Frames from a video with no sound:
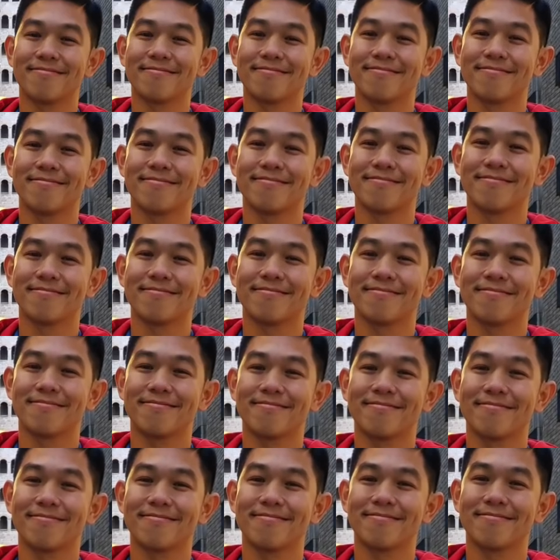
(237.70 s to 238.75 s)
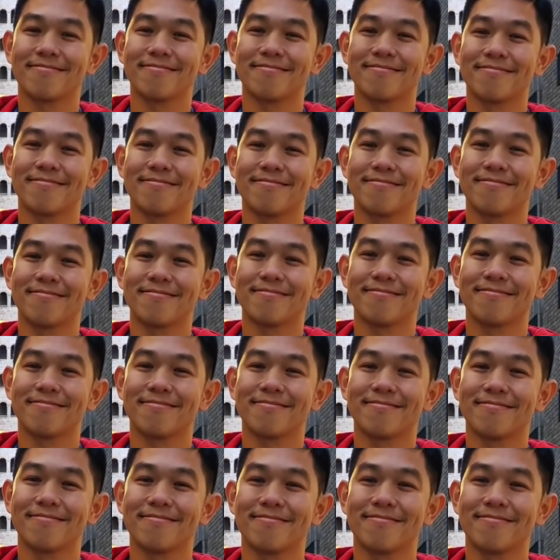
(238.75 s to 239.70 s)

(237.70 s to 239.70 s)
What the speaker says: Nothing is said.